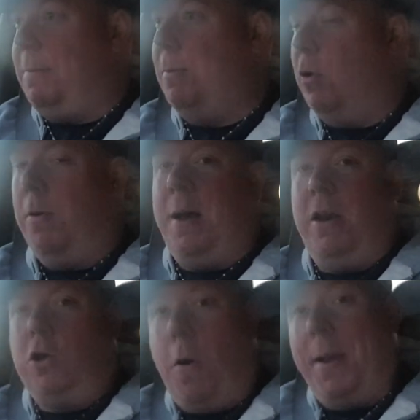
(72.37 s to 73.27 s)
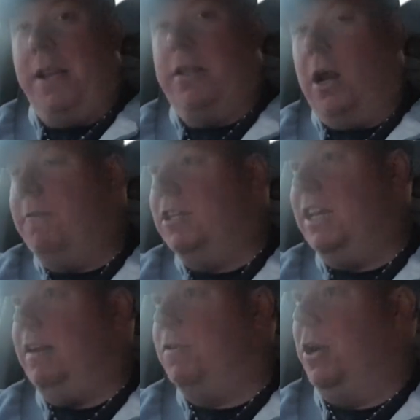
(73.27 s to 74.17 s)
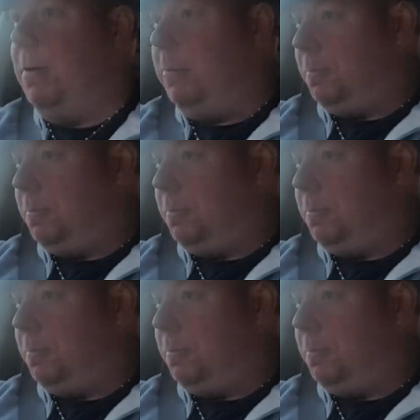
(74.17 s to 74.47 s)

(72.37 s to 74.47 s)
but more about a comment that I received on it.